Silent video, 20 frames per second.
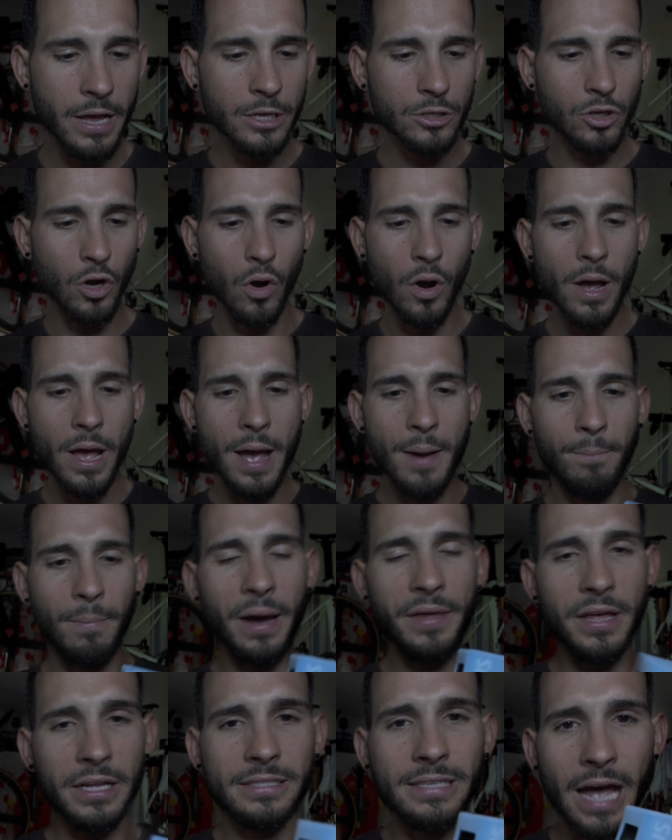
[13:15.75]
So
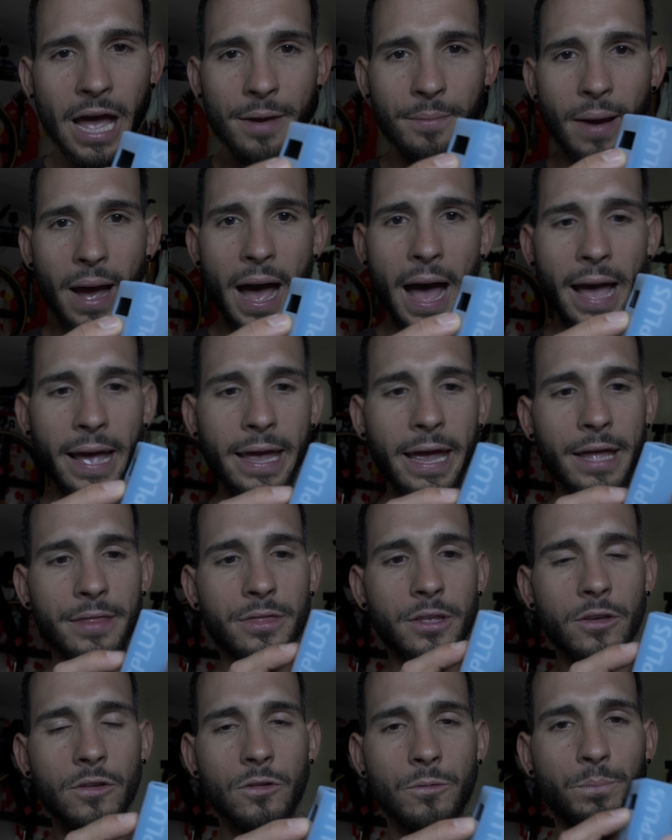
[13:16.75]
by the time I get
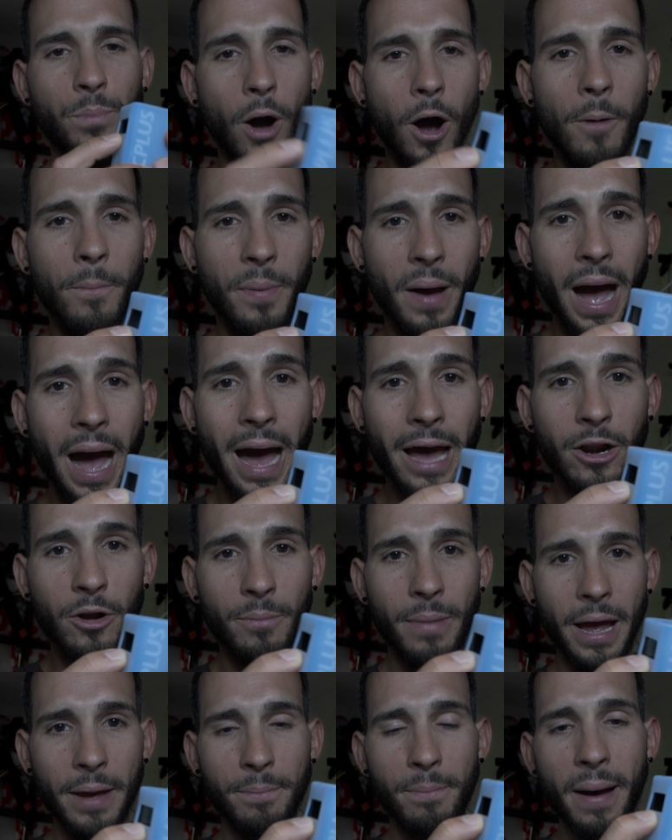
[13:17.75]
this pump out
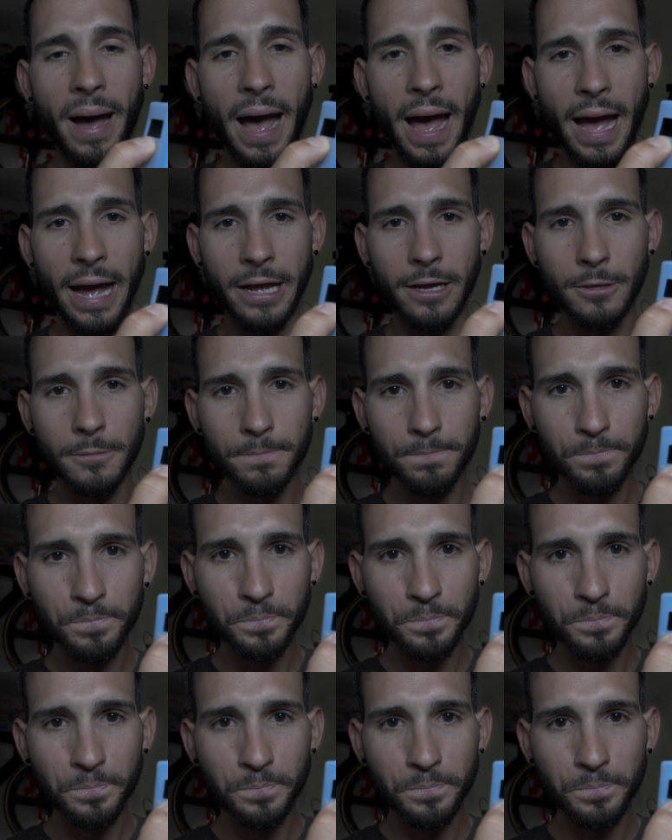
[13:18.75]
of my bag,